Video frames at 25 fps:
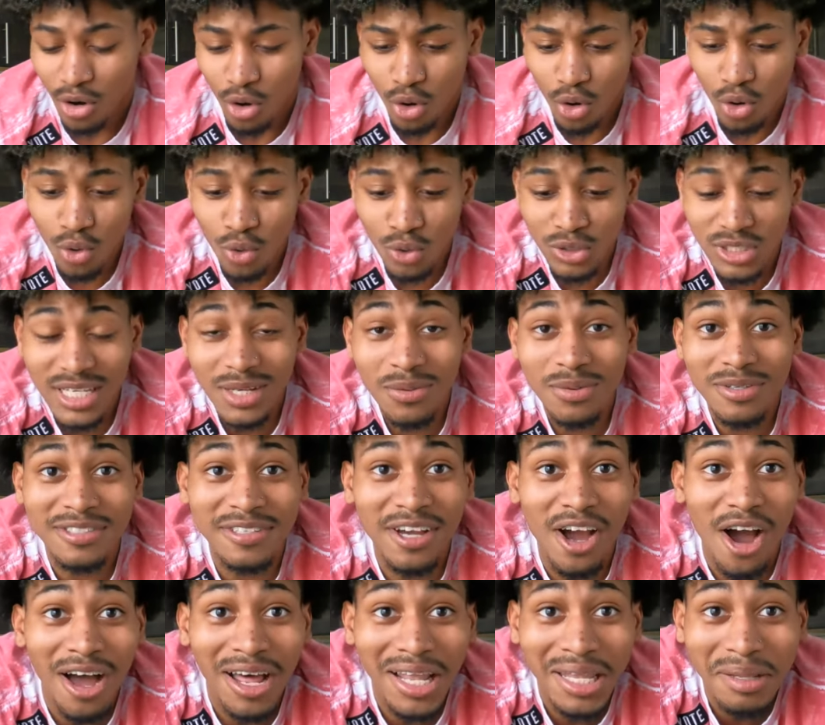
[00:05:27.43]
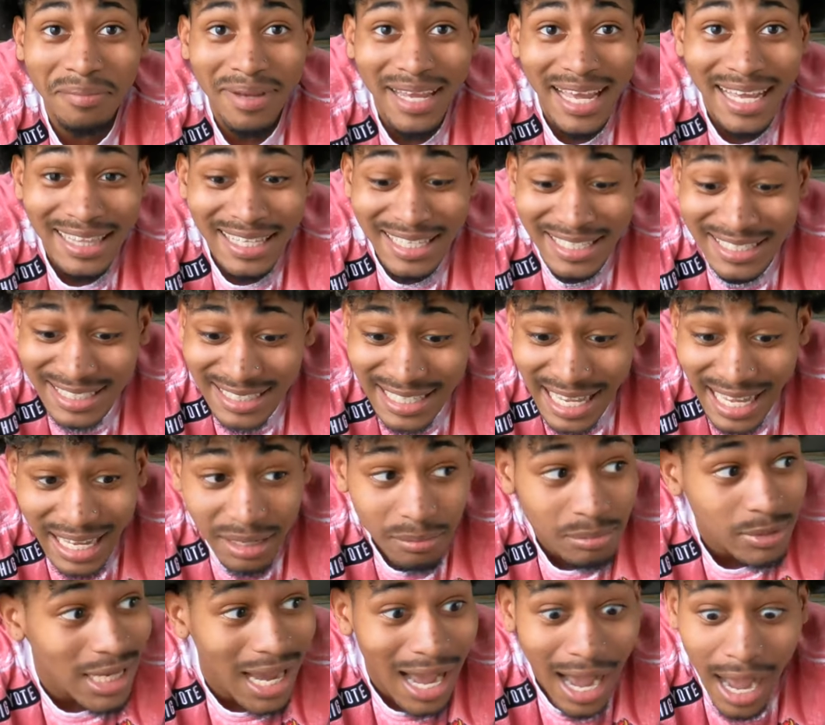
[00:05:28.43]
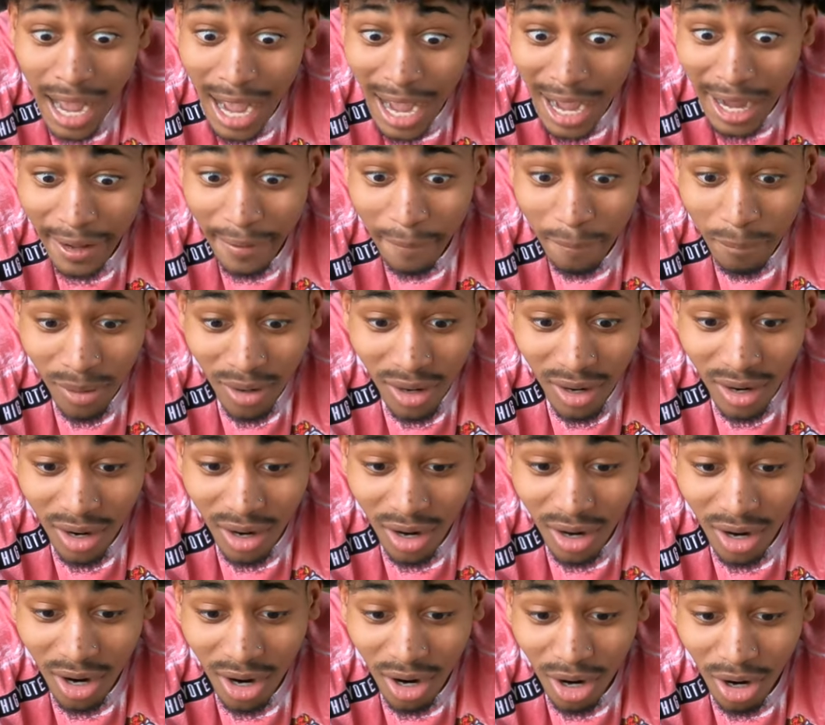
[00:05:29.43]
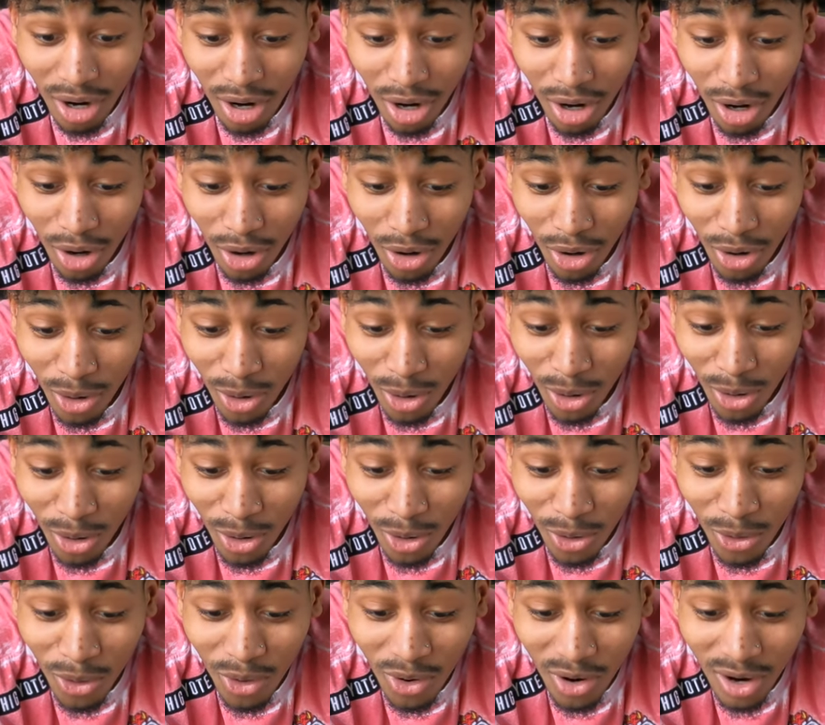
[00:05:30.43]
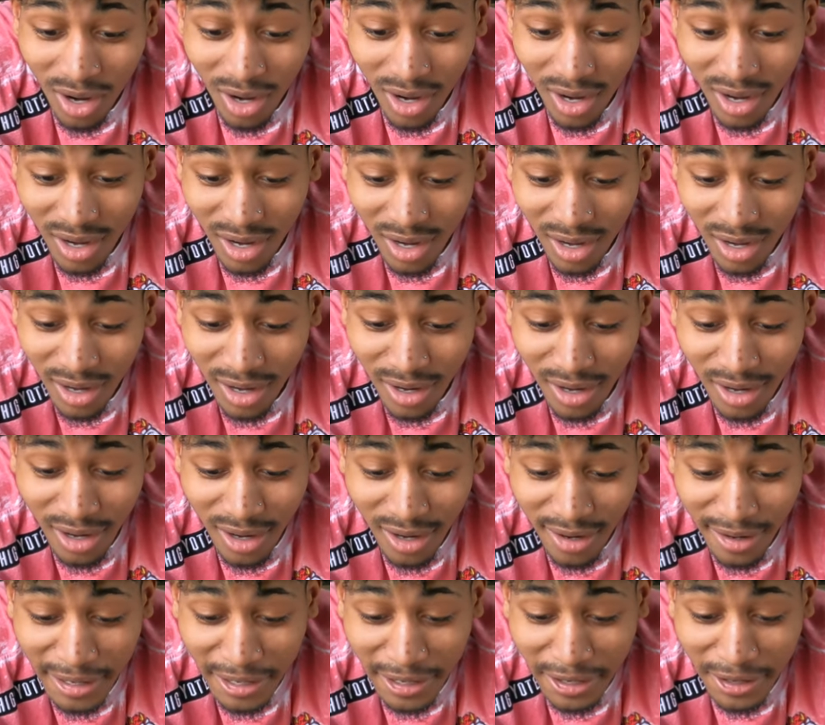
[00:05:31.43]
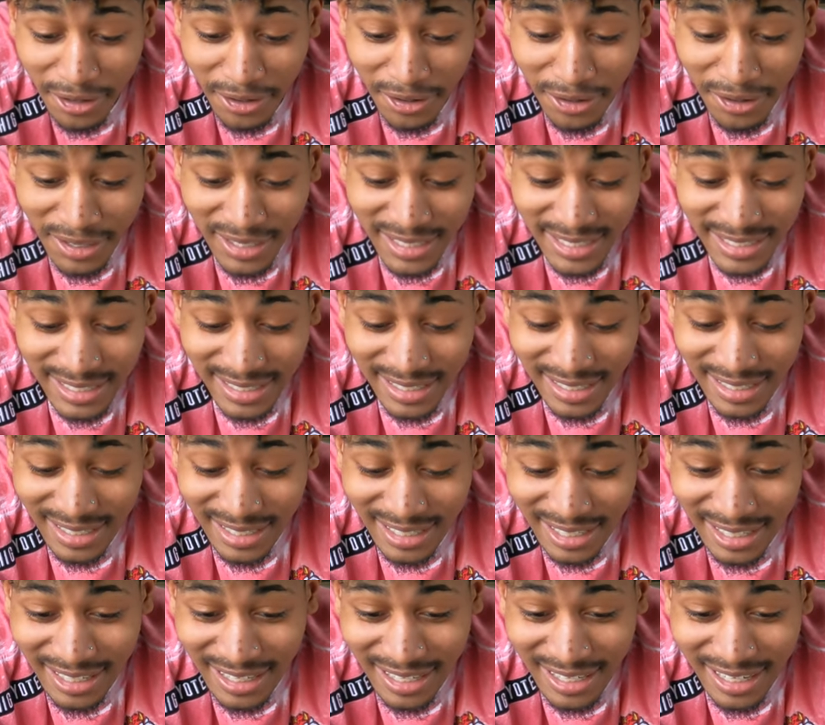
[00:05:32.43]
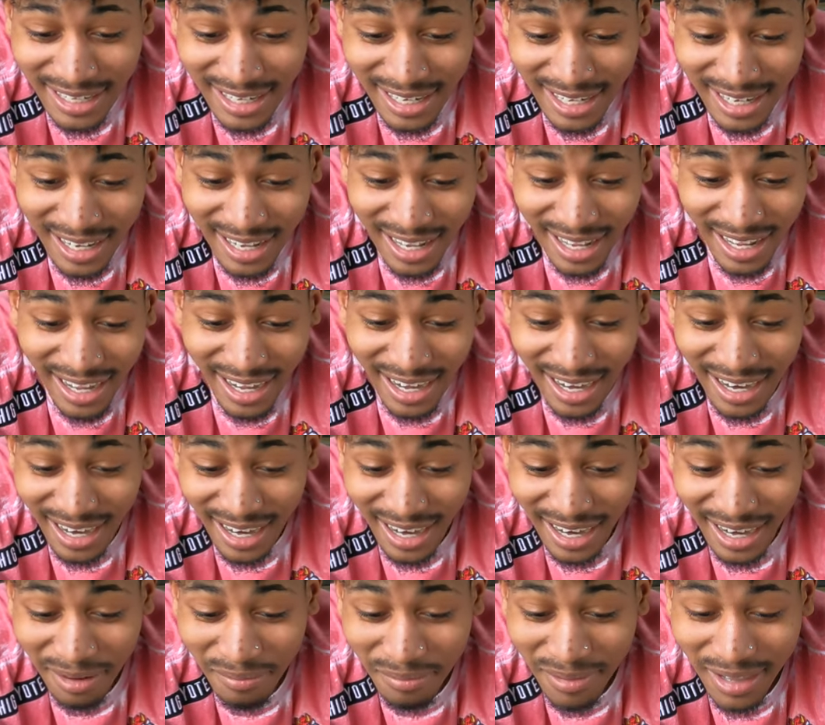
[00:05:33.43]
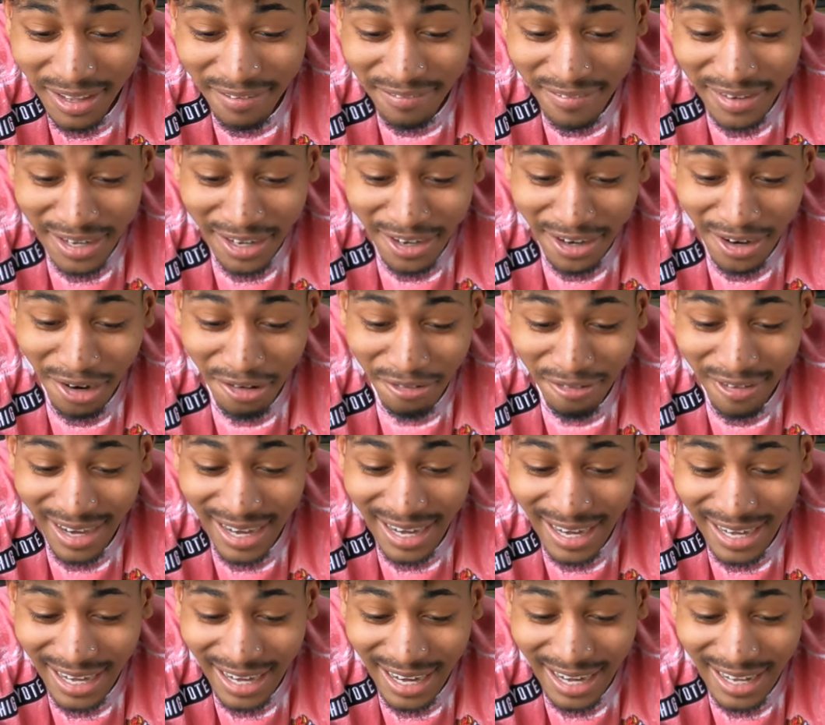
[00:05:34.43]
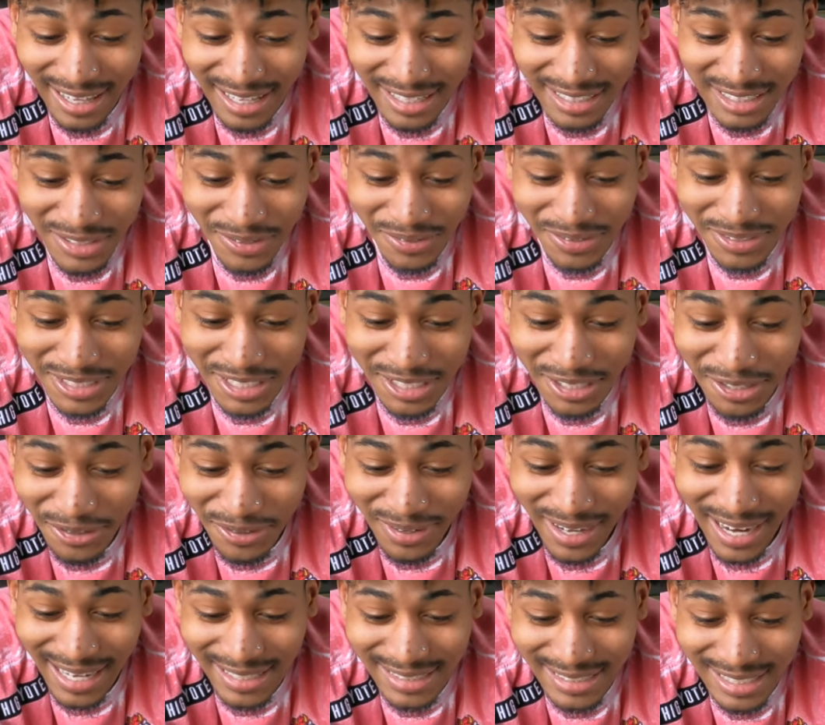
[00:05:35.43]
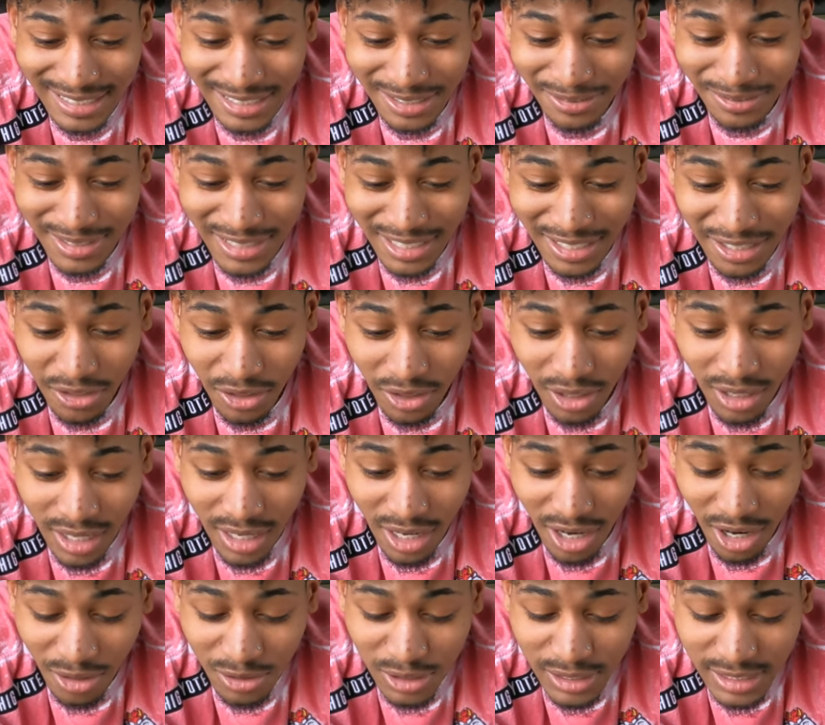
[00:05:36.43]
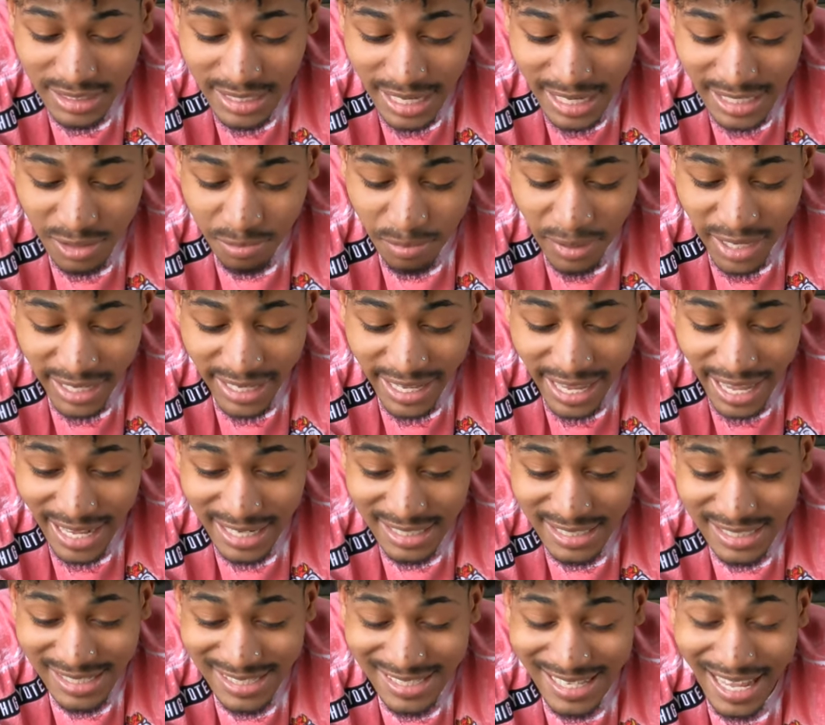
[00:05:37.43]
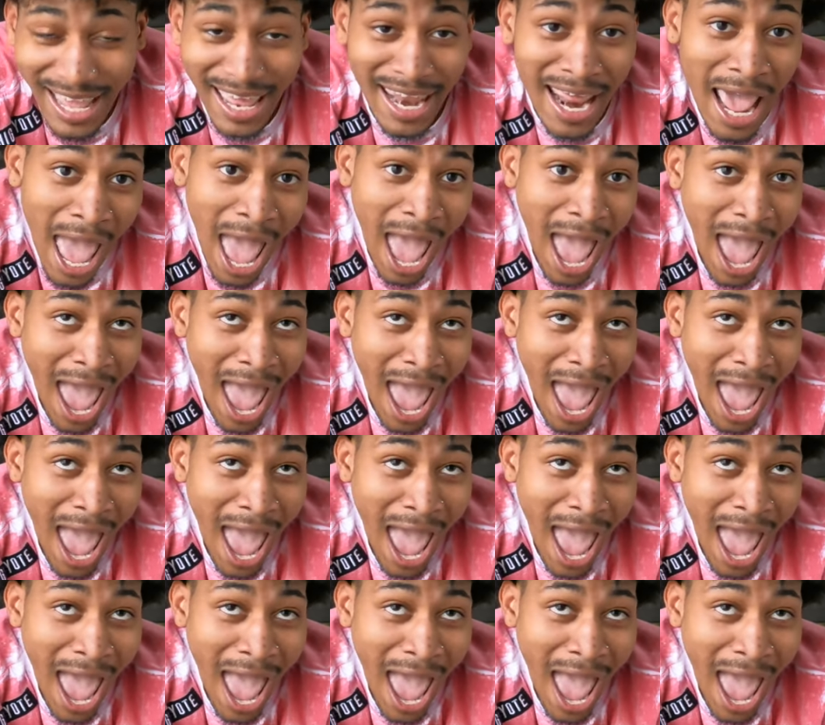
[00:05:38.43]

Oh, she was calling me at the same time, bro. Uh-oh. Oh, shit. All right, I'm leaving it on red, y'all. Let's see what she do next. Let's see what she do. Oh, she texts me again. She said,